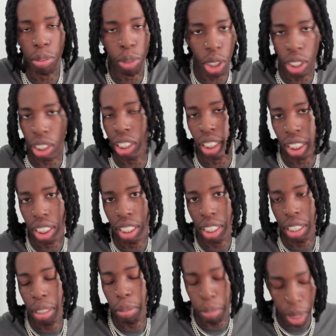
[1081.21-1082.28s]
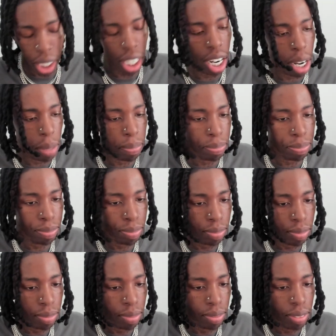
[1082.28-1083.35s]
work. But
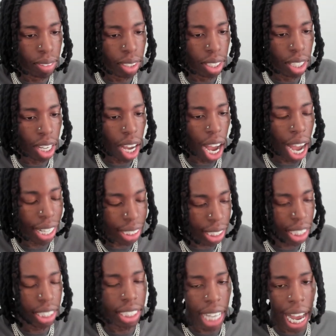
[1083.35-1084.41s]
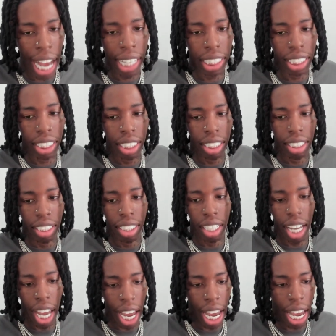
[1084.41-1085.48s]
I did that,
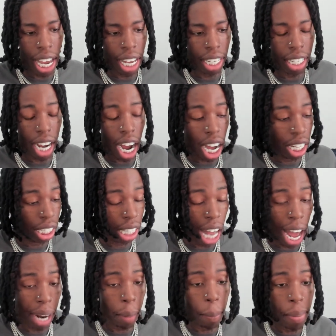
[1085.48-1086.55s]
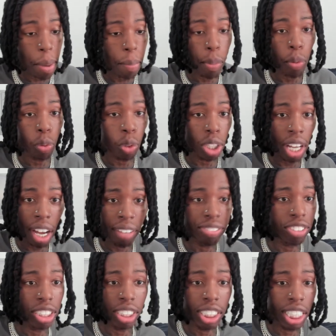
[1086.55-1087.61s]
and a lot of people
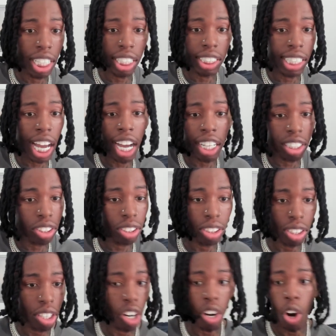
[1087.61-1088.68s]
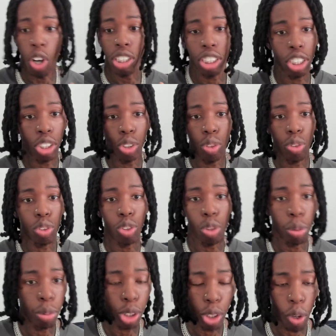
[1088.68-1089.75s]
loved the TikTok onto
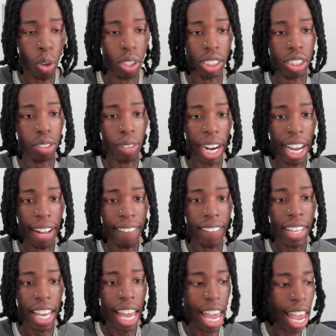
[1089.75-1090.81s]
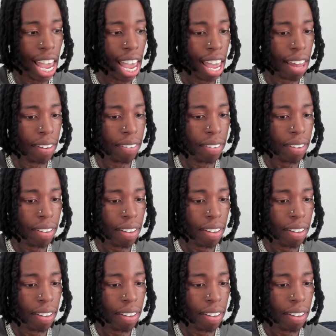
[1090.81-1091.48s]
YouTube Shorts, right? And